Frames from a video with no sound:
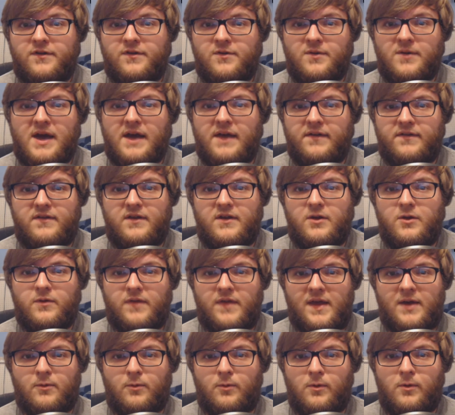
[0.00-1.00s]
guys to use
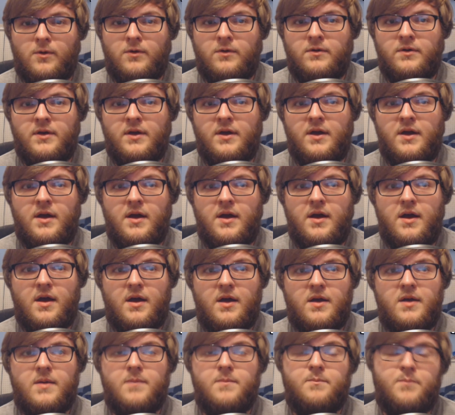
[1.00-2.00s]
that rule,
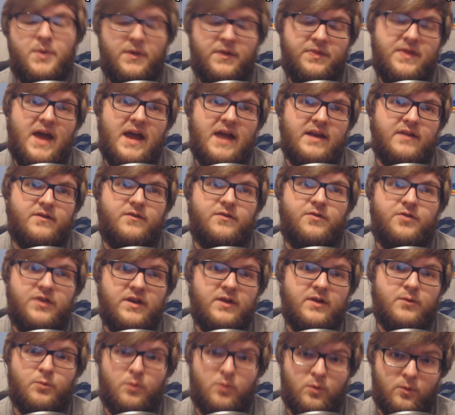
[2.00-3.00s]
but that is
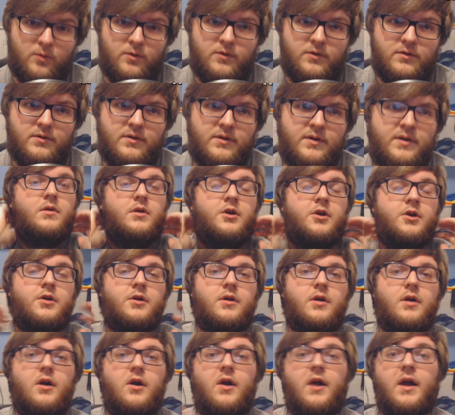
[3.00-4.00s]
the rule.
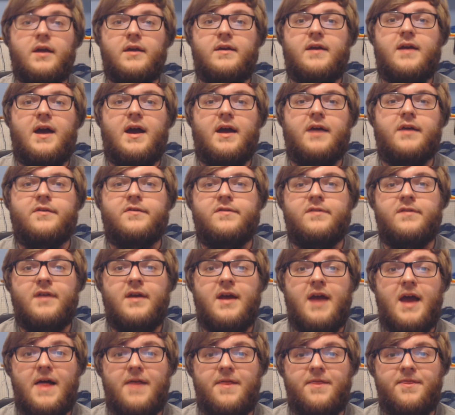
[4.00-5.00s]
Alright guys,
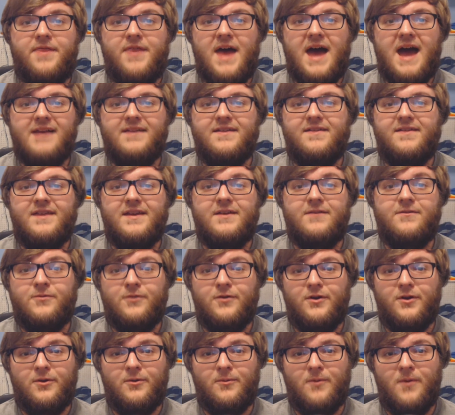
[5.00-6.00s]
and that is it for
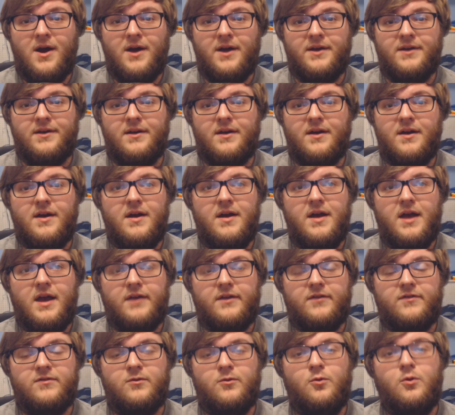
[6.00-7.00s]
your run, a
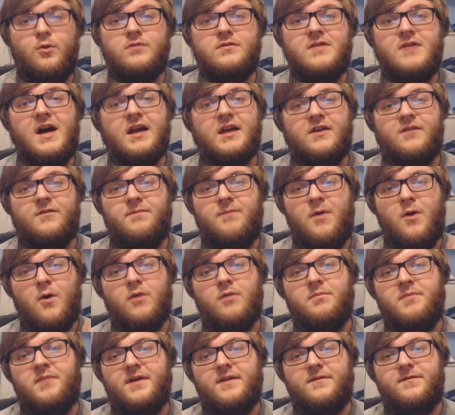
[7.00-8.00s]
SchoolLocke of
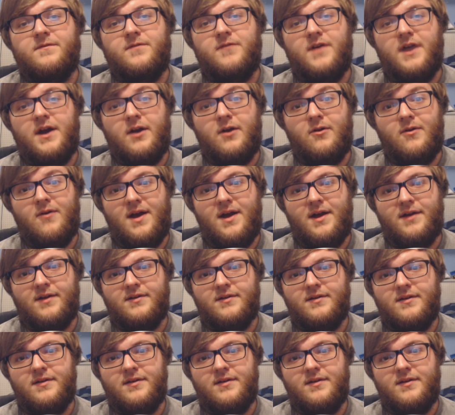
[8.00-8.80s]
Pokemon Fire Red.